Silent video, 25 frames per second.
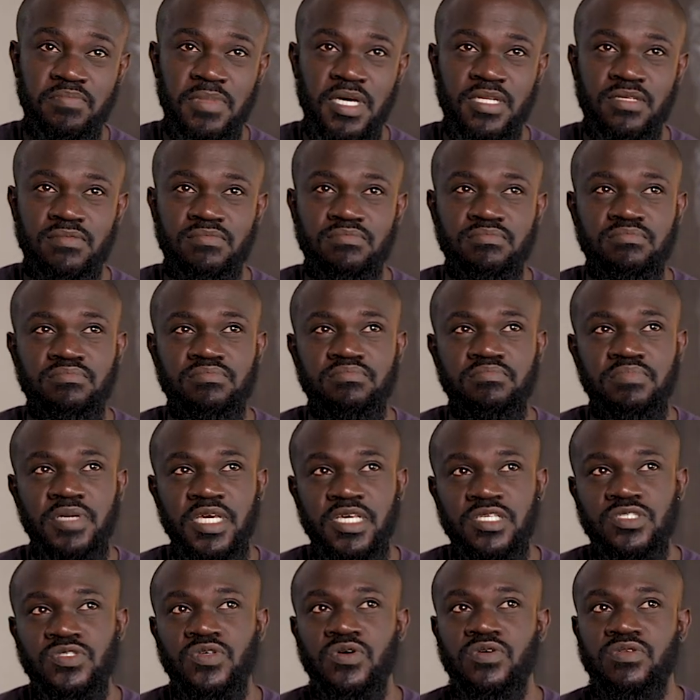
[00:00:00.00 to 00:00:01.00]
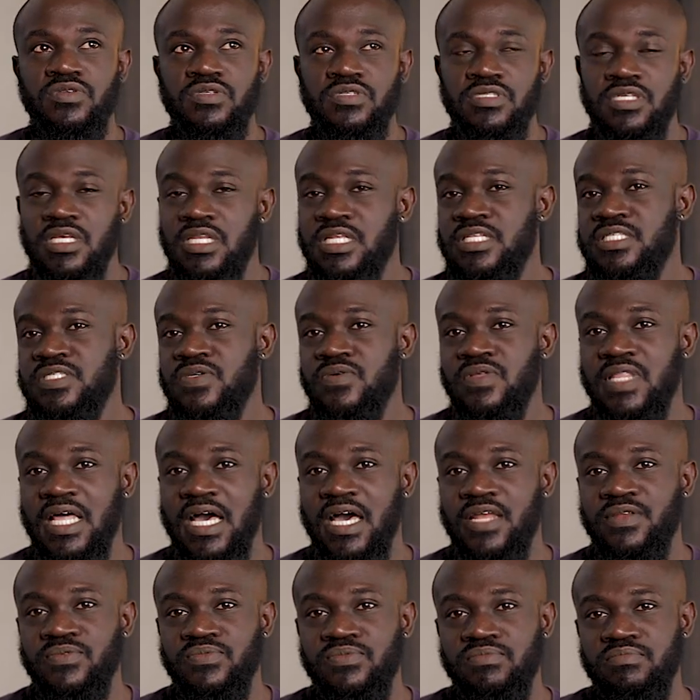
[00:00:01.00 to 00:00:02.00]
But based on the little
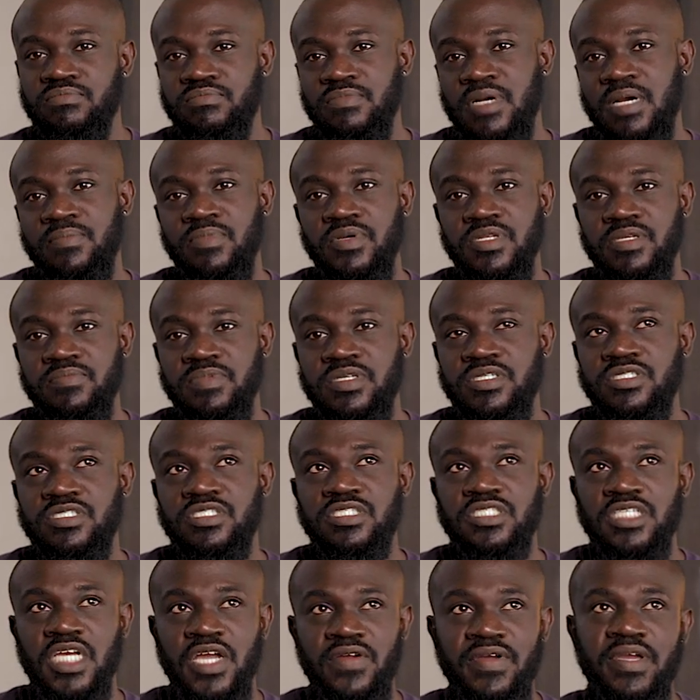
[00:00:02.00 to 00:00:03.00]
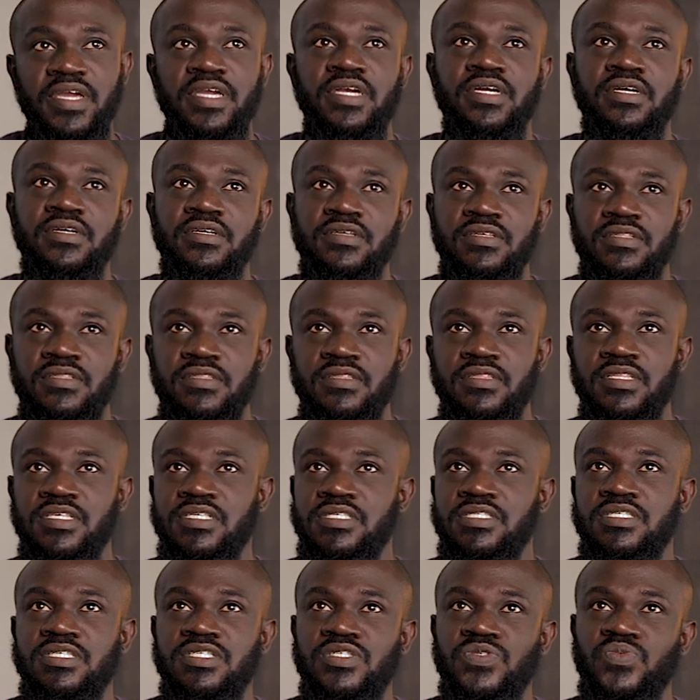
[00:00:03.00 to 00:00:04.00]
that I'm going to be sharing,
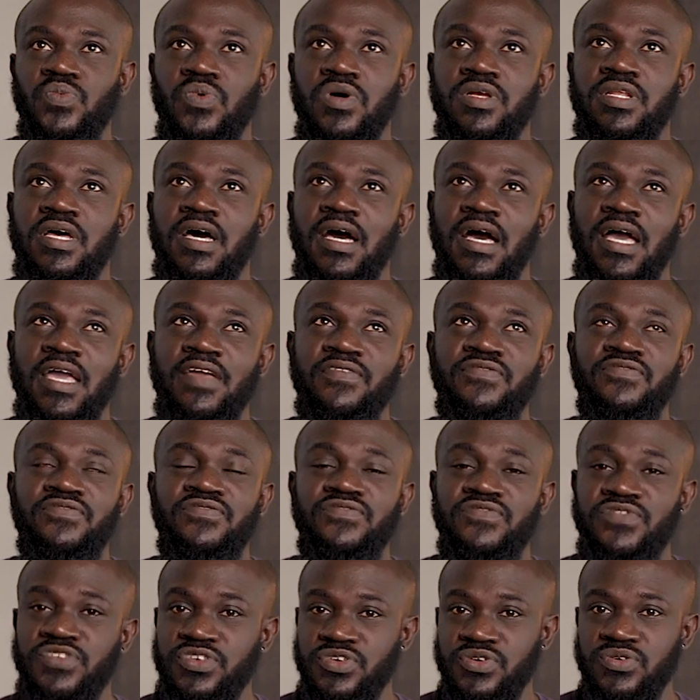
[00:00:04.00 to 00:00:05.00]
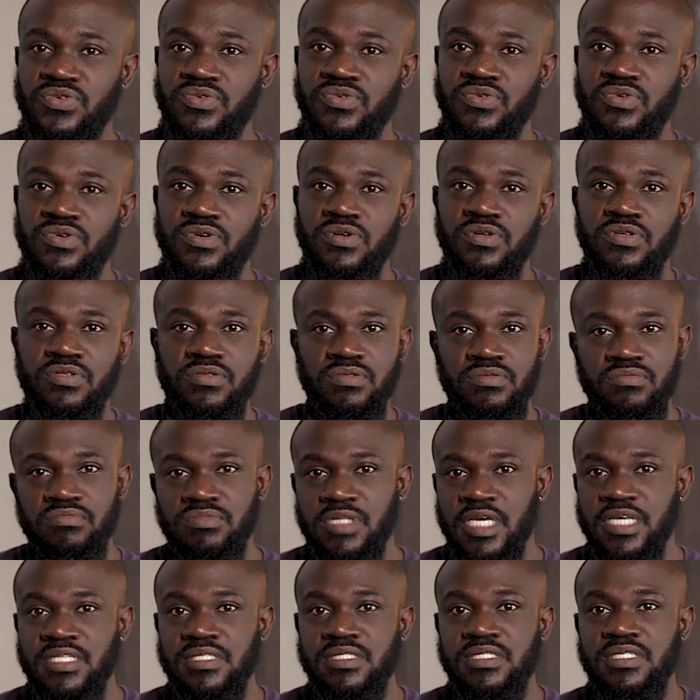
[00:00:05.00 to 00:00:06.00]
this is what I feel
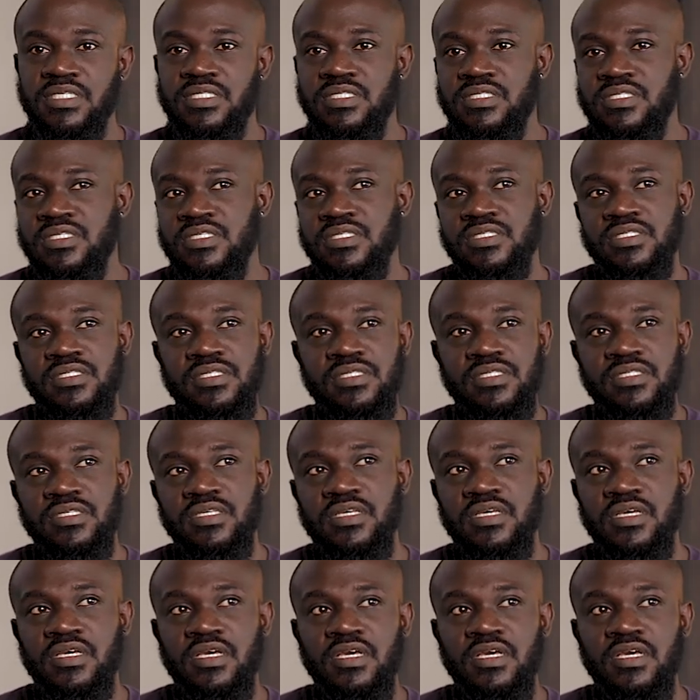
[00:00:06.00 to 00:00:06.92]
the instances